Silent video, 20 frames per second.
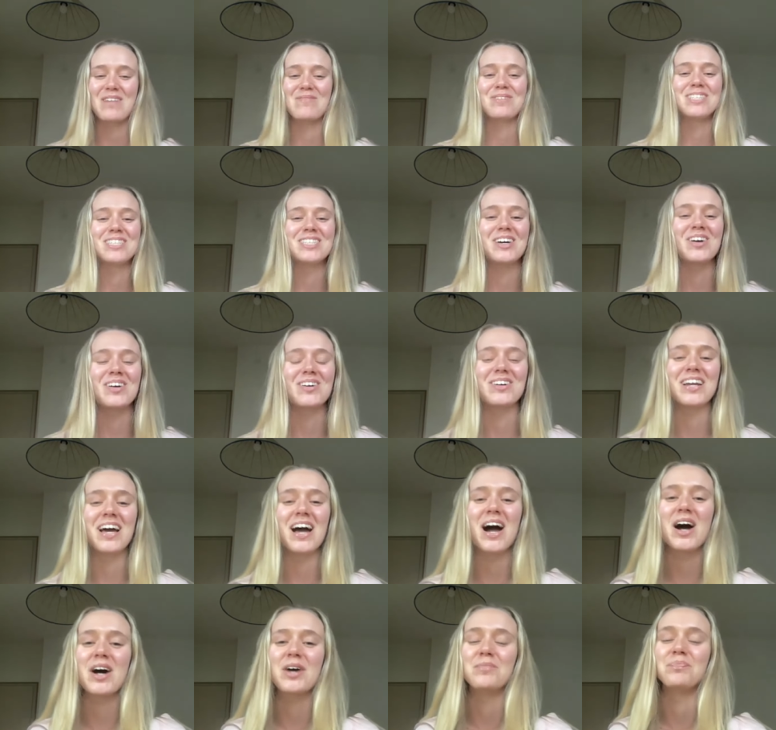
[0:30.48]
episode.
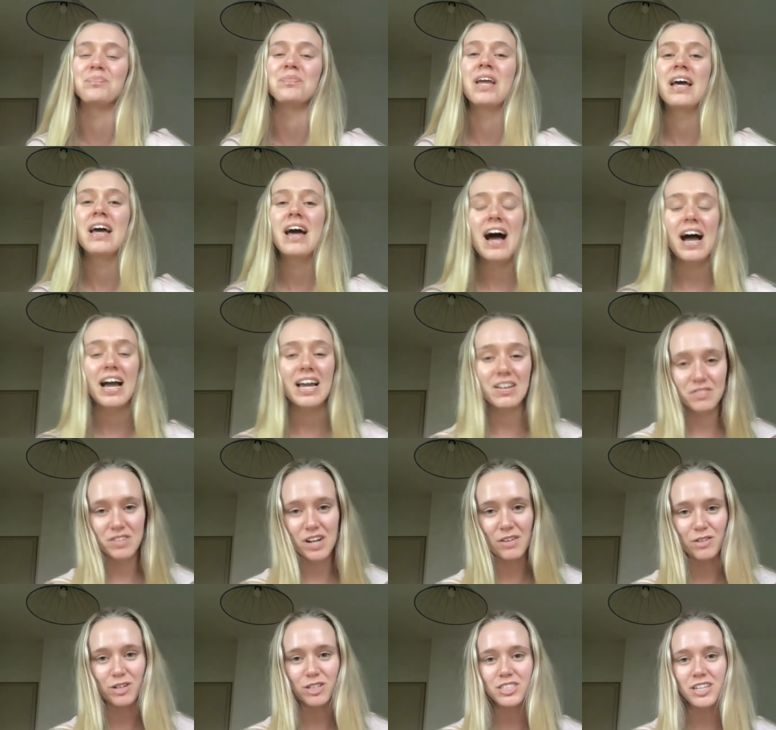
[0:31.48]
Um, I have
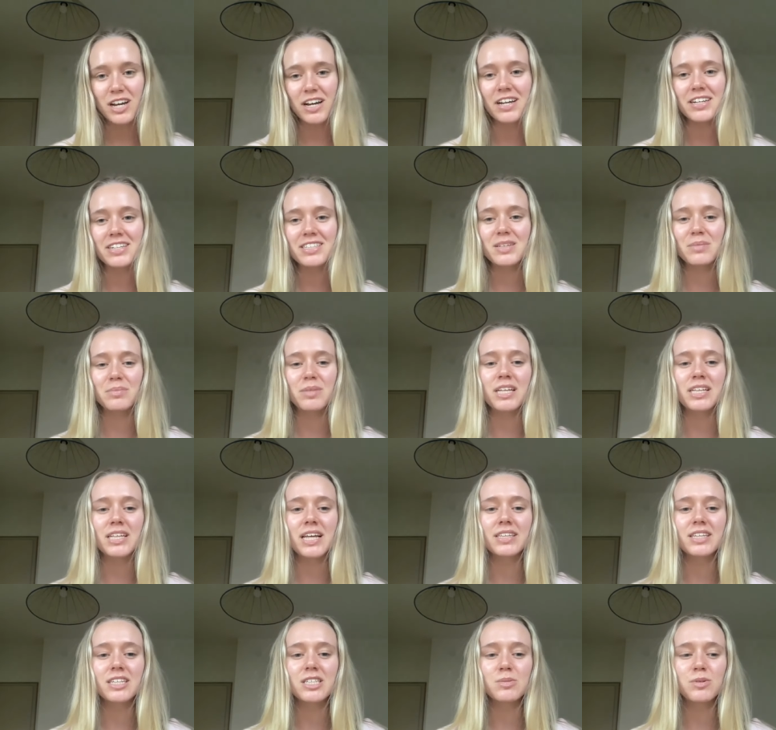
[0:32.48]
never done something
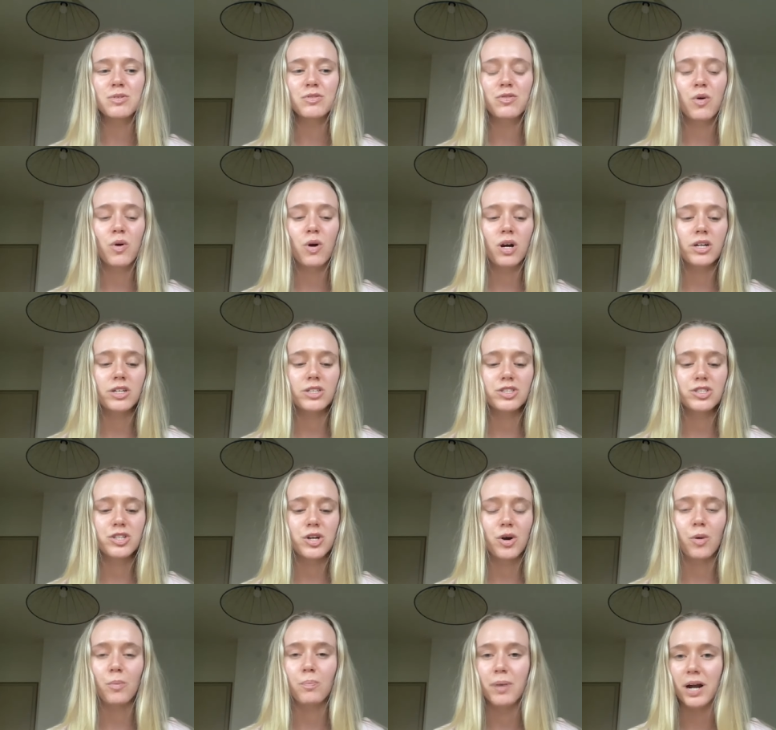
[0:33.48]
like this before,
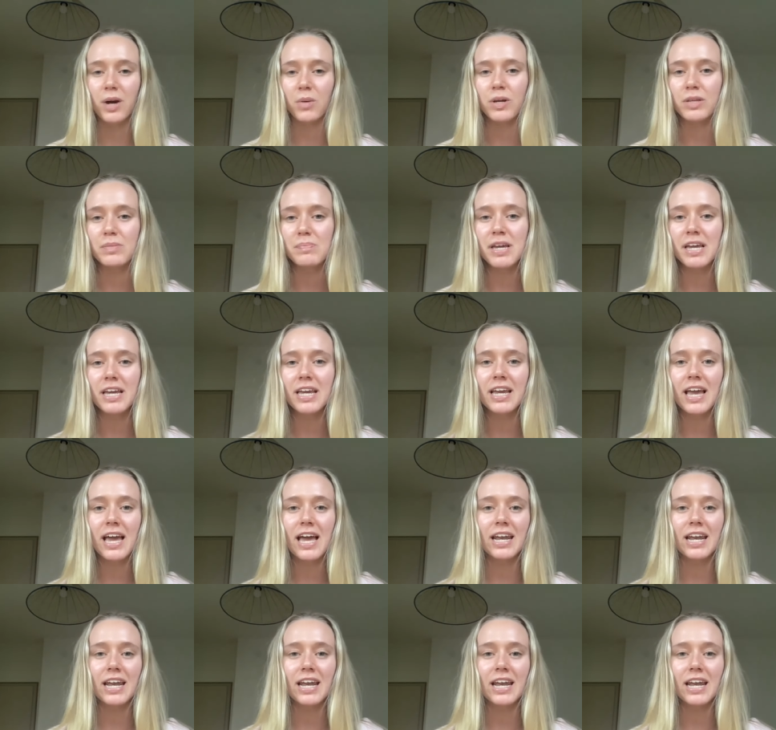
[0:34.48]
so bear with me.